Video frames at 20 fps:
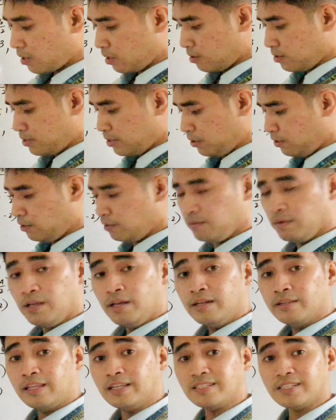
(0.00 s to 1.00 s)
So
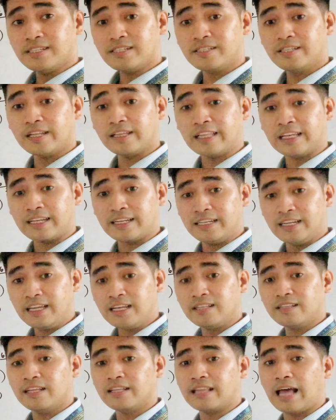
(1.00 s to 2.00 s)
this is the
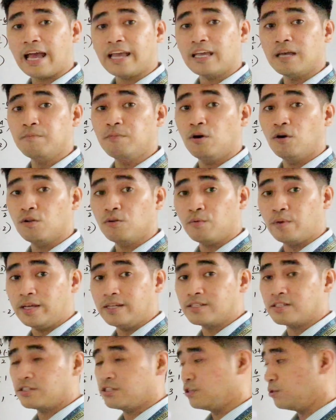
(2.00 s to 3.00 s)
technique that I am
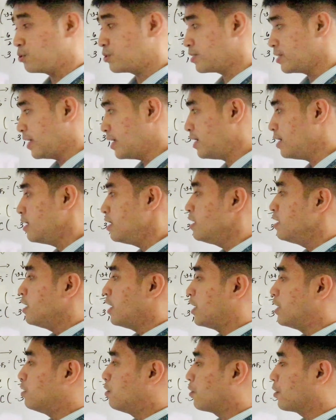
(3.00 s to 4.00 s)
always using
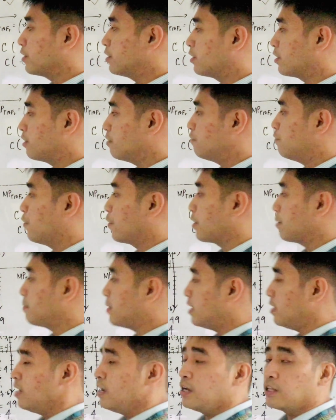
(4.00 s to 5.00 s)
in order for
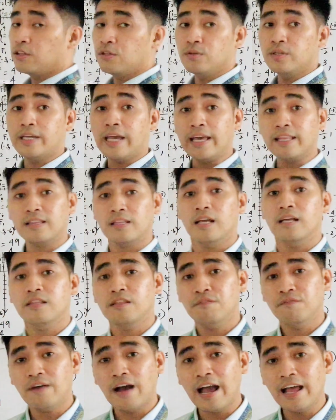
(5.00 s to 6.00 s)
me to get
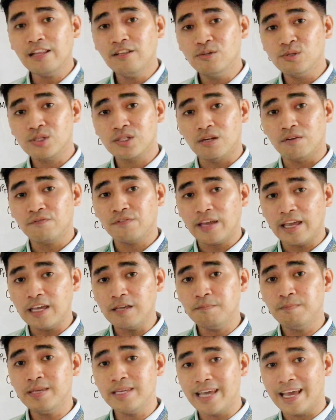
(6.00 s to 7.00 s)
the values of
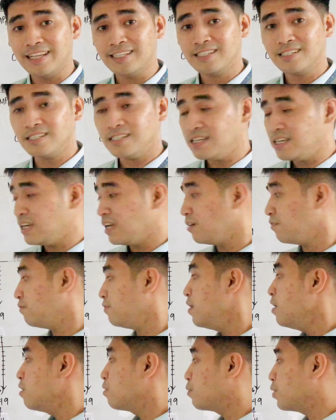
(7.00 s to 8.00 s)
A, B, and C
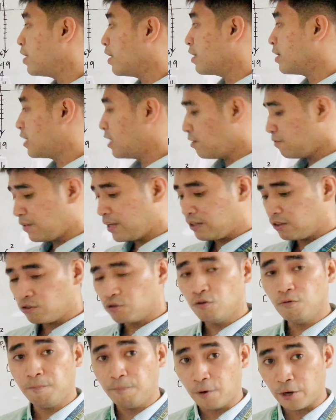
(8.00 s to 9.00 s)
if we are given
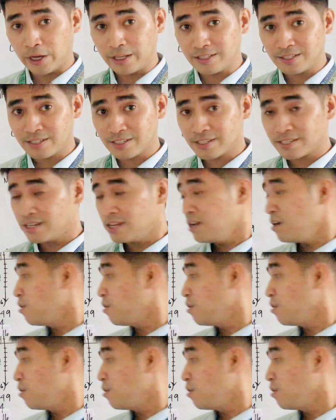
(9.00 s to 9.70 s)
two points